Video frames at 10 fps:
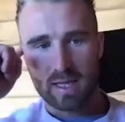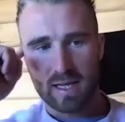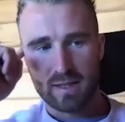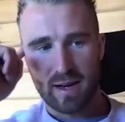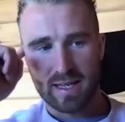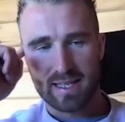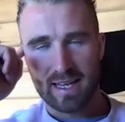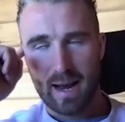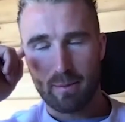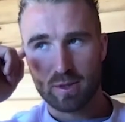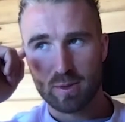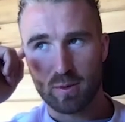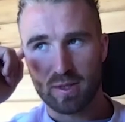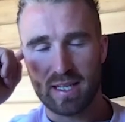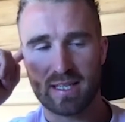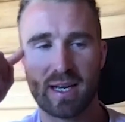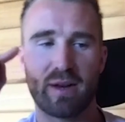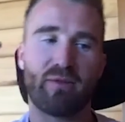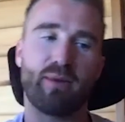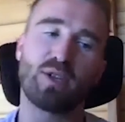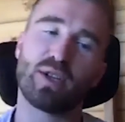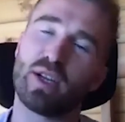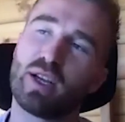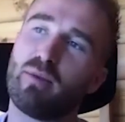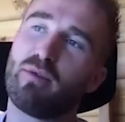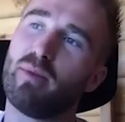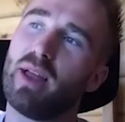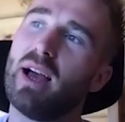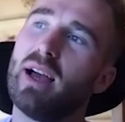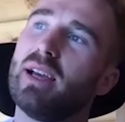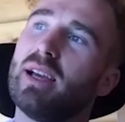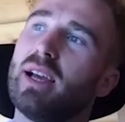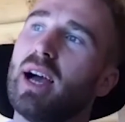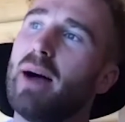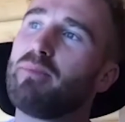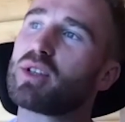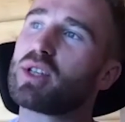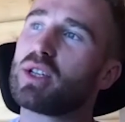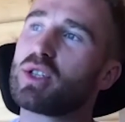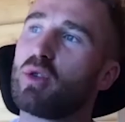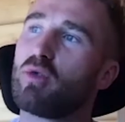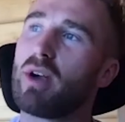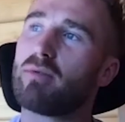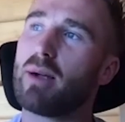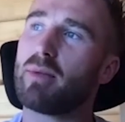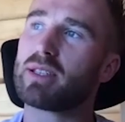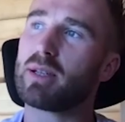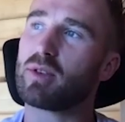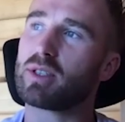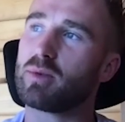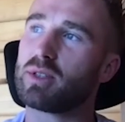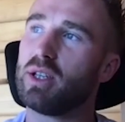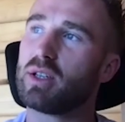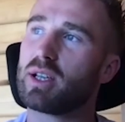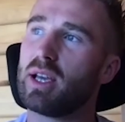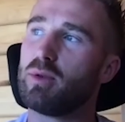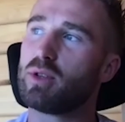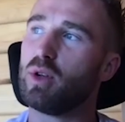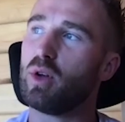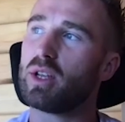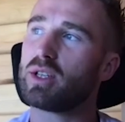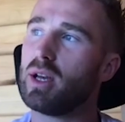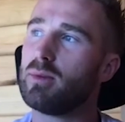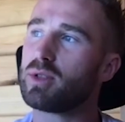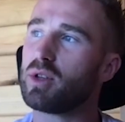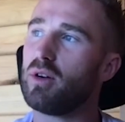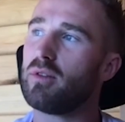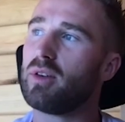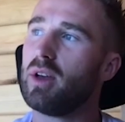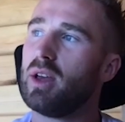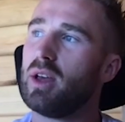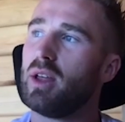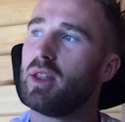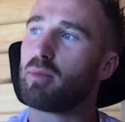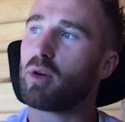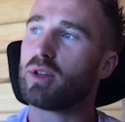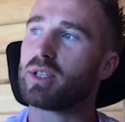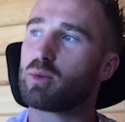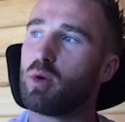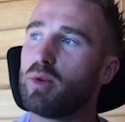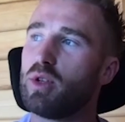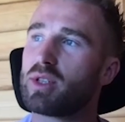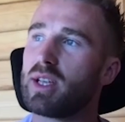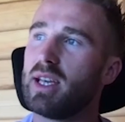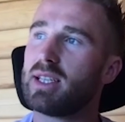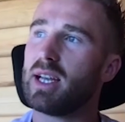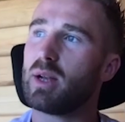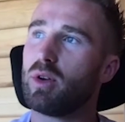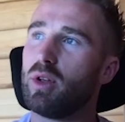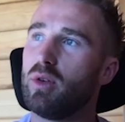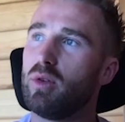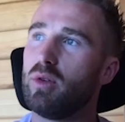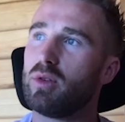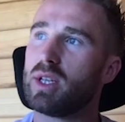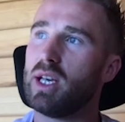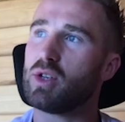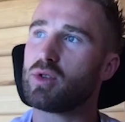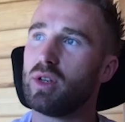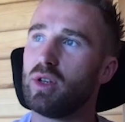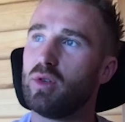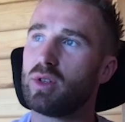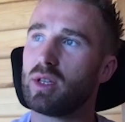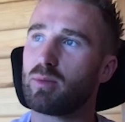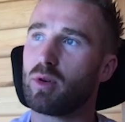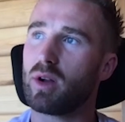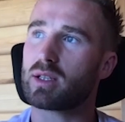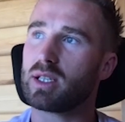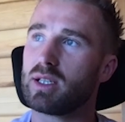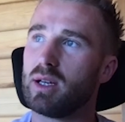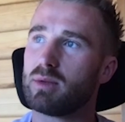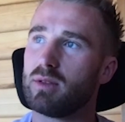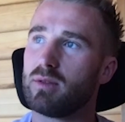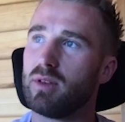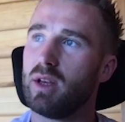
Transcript: uh, it's fascinating how much sort of detail and information could come from that. Um, so to sort of wrap, wrap things up, because I don't want to keep you too long. In terms of the process, what would you say to anyone who's interested in using the product in terms of